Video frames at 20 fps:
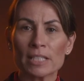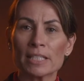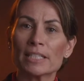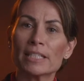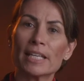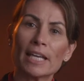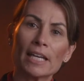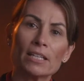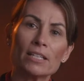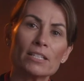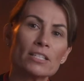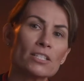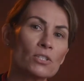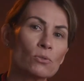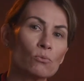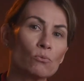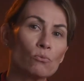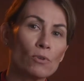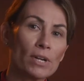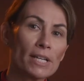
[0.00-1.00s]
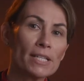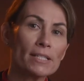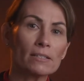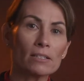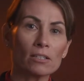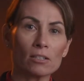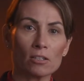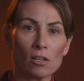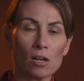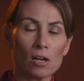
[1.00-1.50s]
Candidates race the
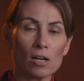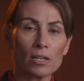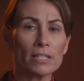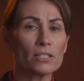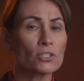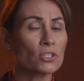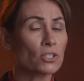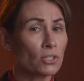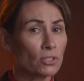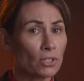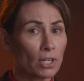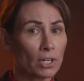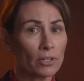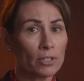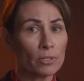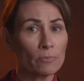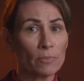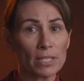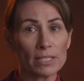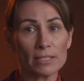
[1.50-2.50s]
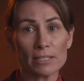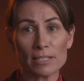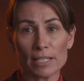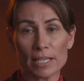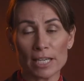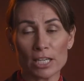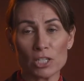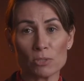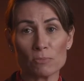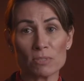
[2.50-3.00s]
clock in scenario-based
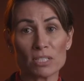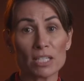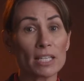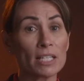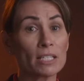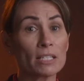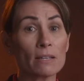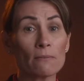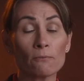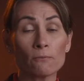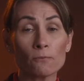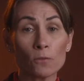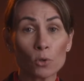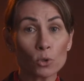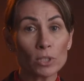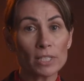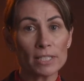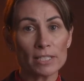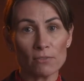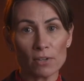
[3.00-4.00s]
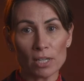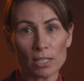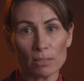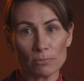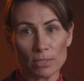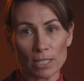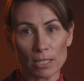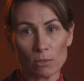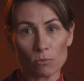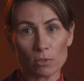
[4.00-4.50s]
engagements against fully developed
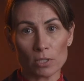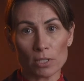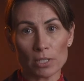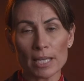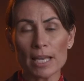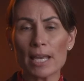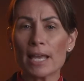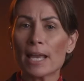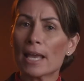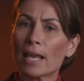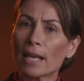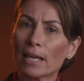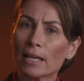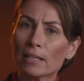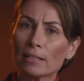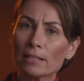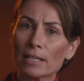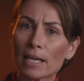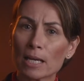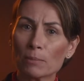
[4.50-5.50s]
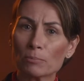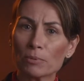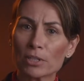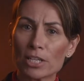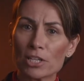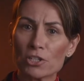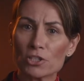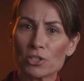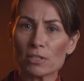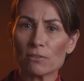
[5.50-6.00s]
network and
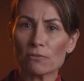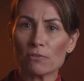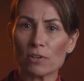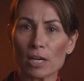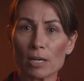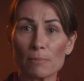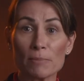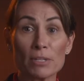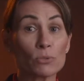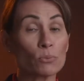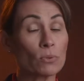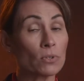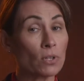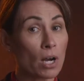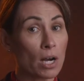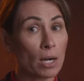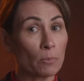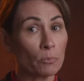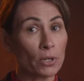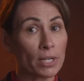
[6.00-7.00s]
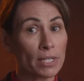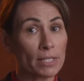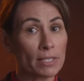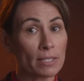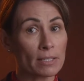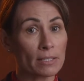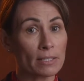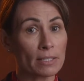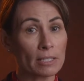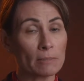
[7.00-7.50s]
application environments with operating
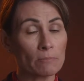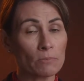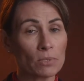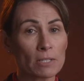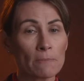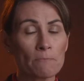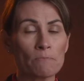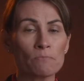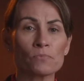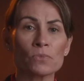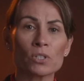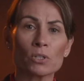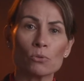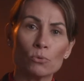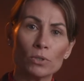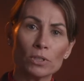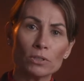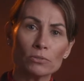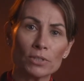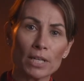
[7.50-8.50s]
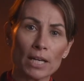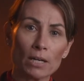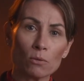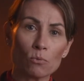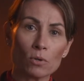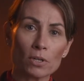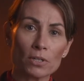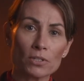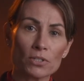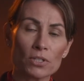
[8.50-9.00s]
systems, real
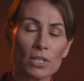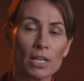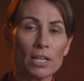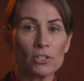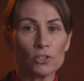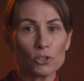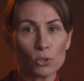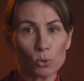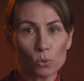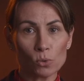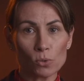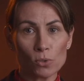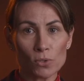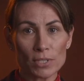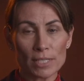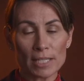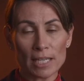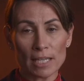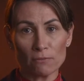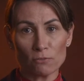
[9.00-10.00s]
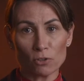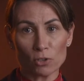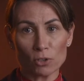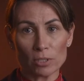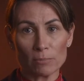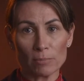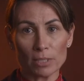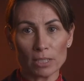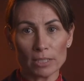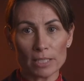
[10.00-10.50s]
networks, tools, and
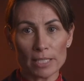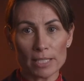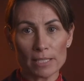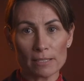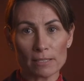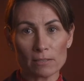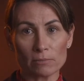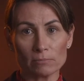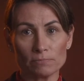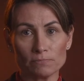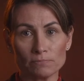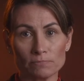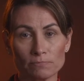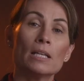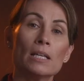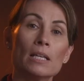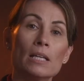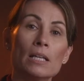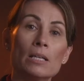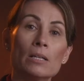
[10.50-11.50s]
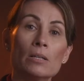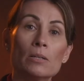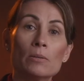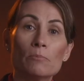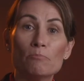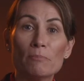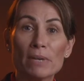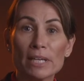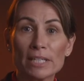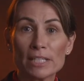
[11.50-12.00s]
vulnerabilities.
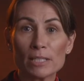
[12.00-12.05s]
Many